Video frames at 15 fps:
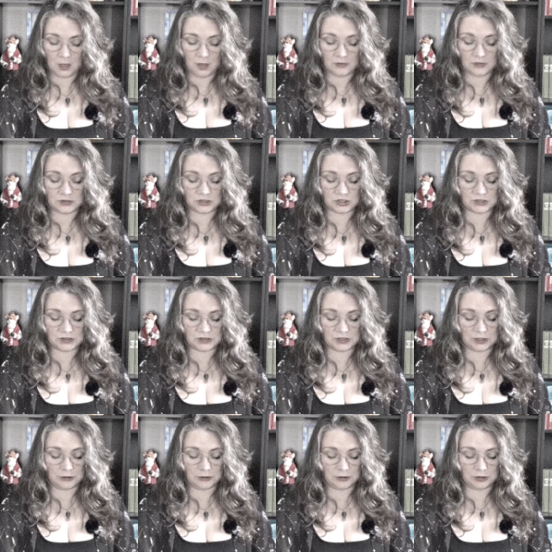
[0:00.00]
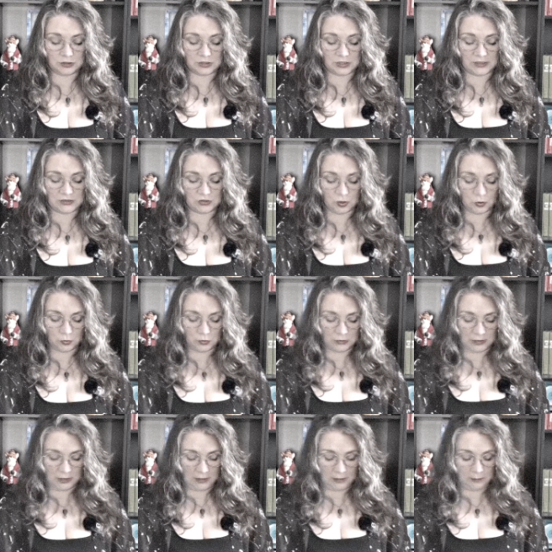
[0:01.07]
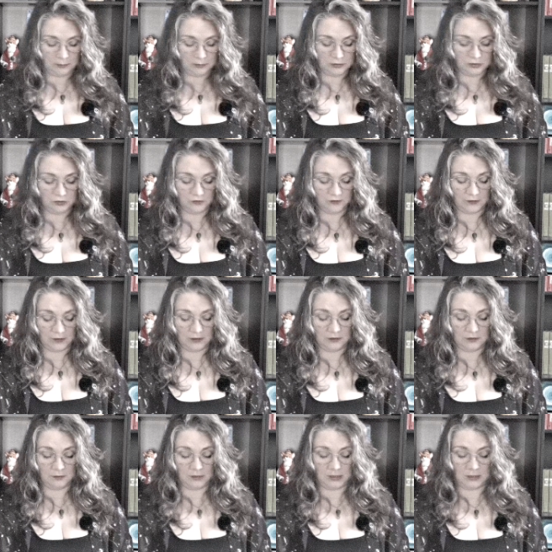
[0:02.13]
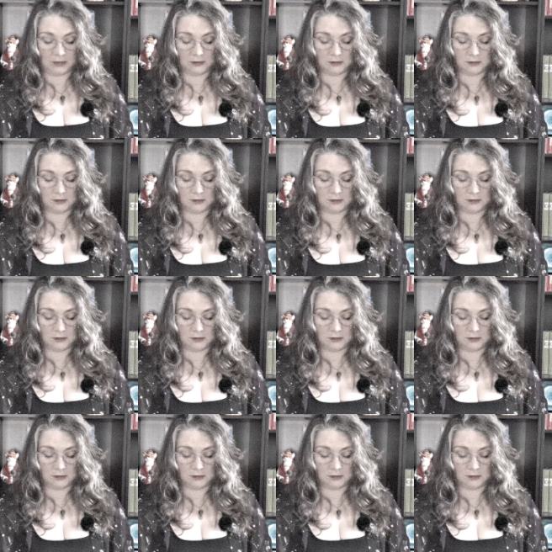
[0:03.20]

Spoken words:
The Jaziel had told him to find me.